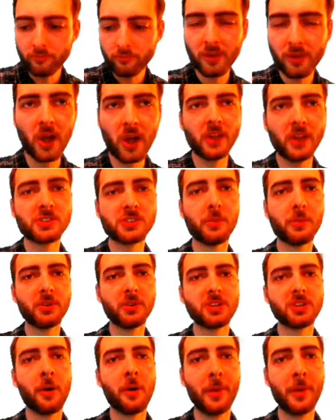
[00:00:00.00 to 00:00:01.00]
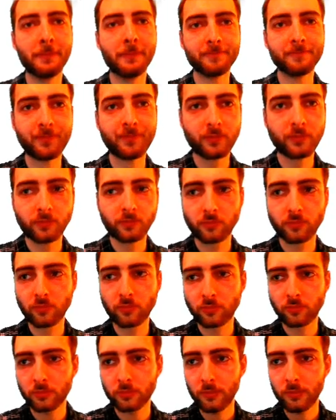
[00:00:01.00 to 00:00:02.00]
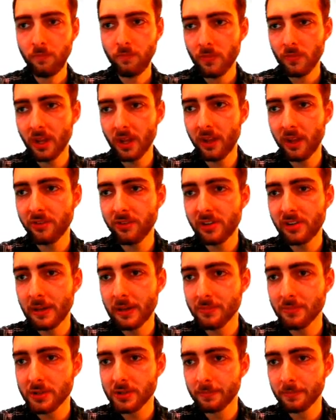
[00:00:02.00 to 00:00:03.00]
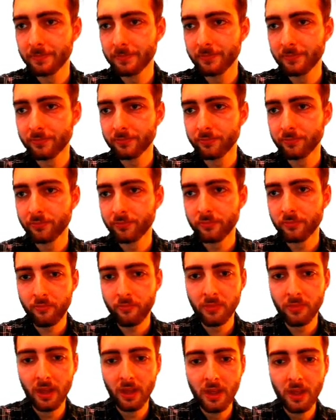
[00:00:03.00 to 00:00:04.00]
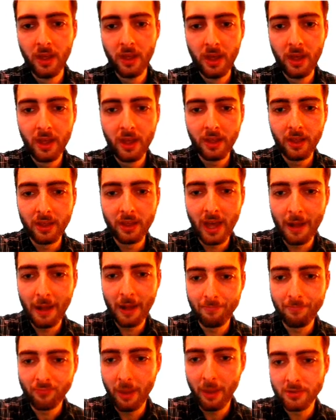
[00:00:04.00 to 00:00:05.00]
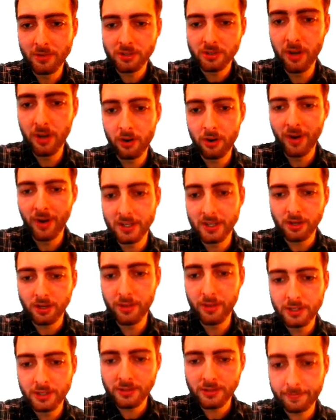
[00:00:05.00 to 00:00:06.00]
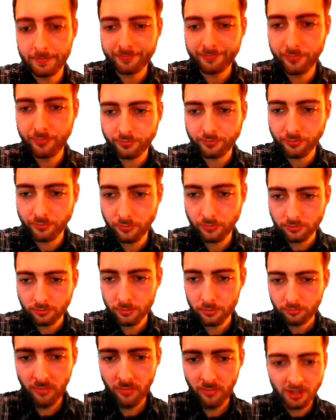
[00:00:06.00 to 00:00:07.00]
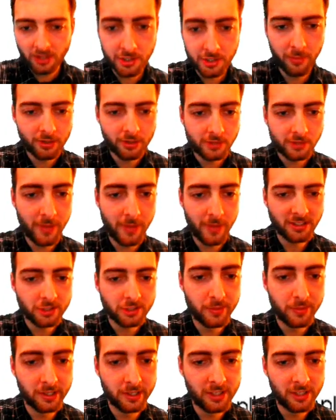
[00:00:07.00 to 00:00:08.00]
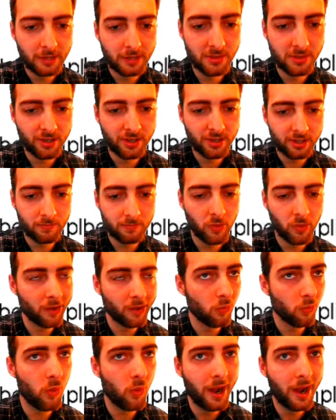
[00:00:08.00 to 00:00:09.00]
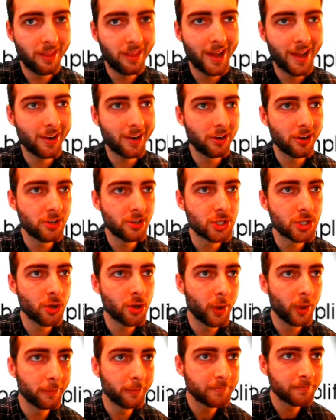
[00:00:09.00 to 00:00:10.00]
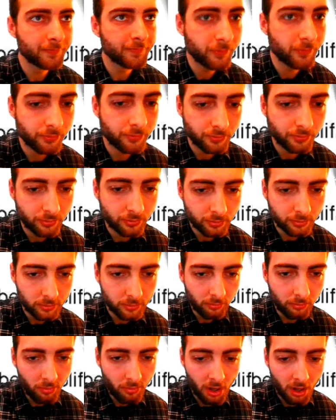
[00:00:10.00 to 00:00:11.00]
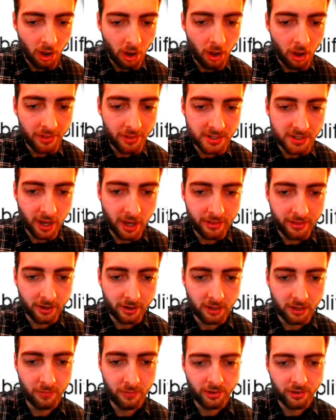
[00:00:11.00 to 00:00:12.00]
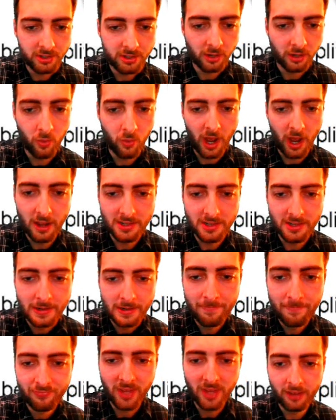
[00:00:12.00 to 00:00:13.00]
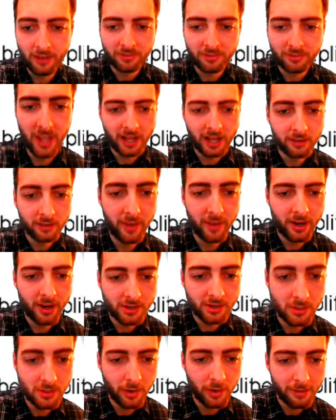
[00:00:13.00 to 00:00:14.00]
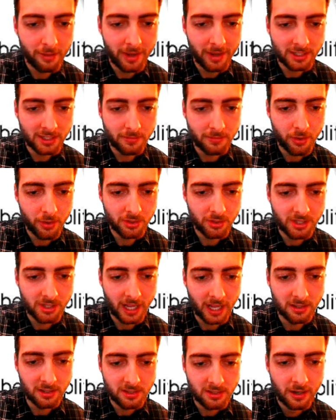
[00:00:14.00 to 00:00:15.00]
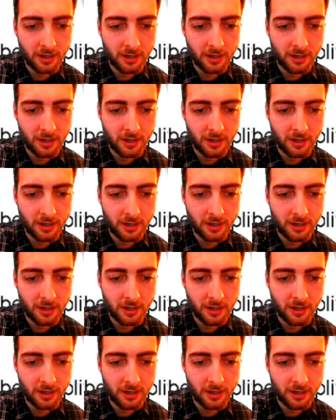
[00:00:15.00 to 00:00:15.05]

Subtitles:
had someone tell me in Teams, yeah, I'm just going to erase all these. Someone just messaged me in Teams. They're like, why the heck are you showing all these other confusing ways if the elevator is the one that makes the most sense?